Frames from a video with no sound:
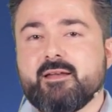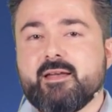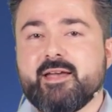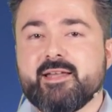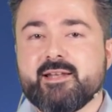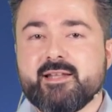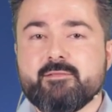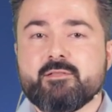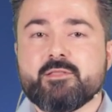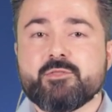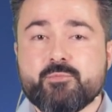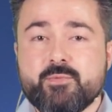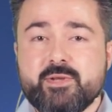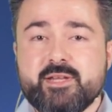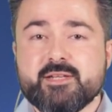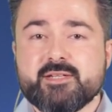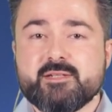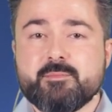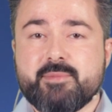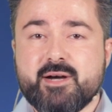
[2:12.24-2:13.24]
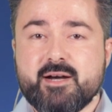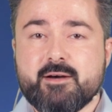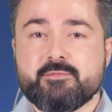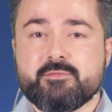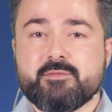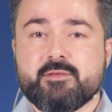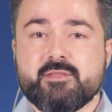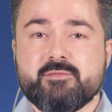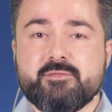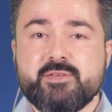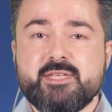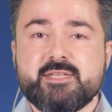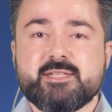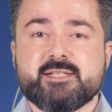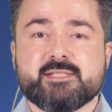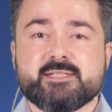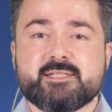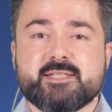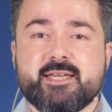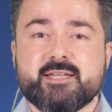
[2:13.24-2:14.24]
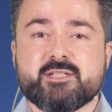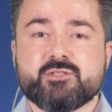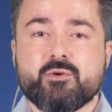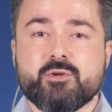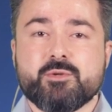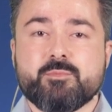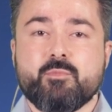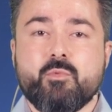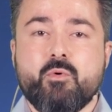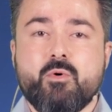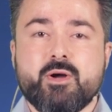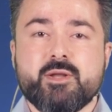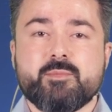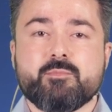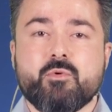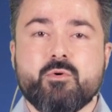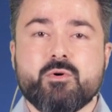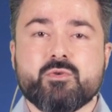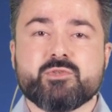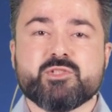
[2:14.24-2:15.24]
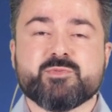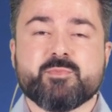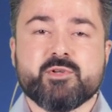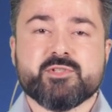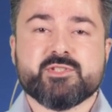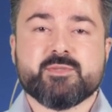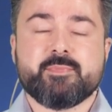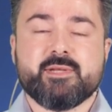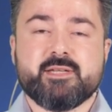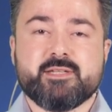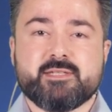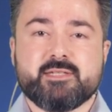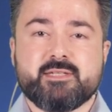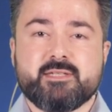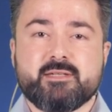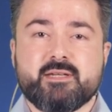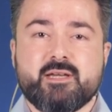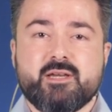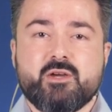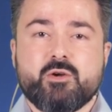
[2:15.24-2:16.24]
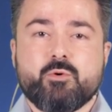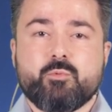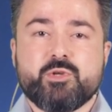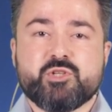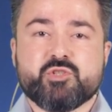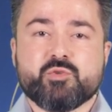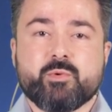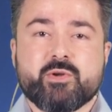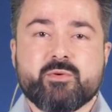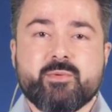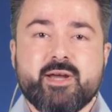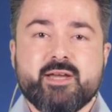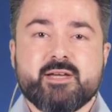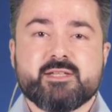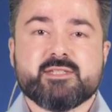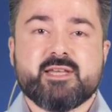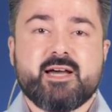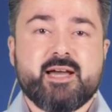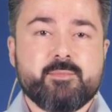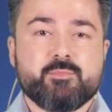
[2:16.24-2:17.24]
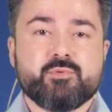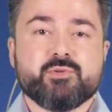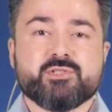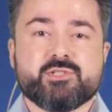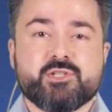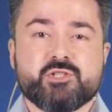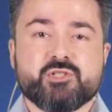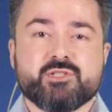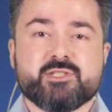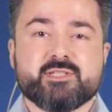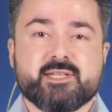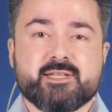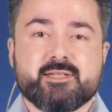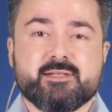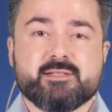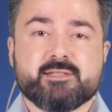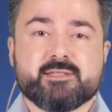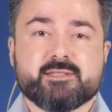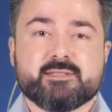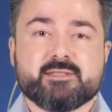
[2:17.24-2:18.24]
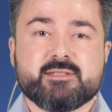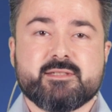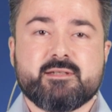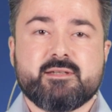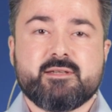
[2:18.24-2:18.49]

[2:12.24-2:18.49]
At level 3 and above, the vehicle takes on more and more responsibility, which requires high-precision signals.